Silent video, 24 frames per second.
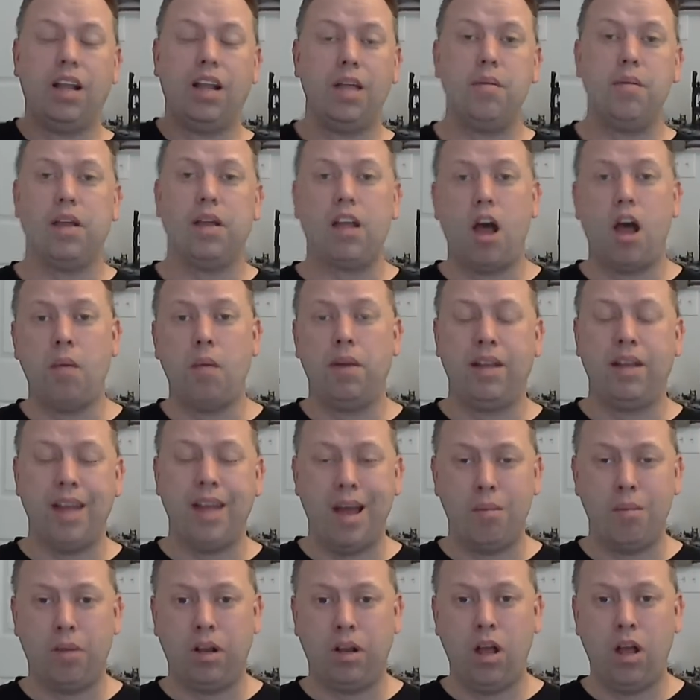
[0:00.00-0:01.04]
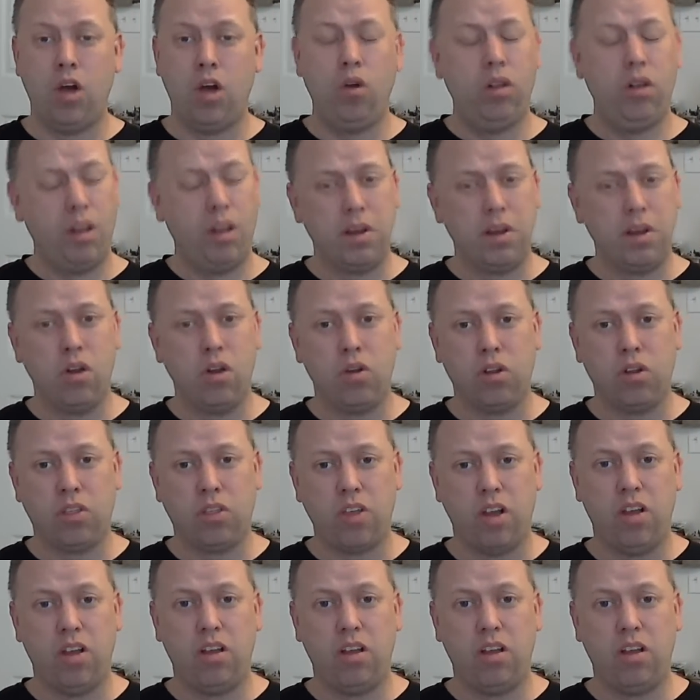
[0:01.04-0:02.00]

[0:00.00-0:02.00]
Leave me a comment down below. Let me know your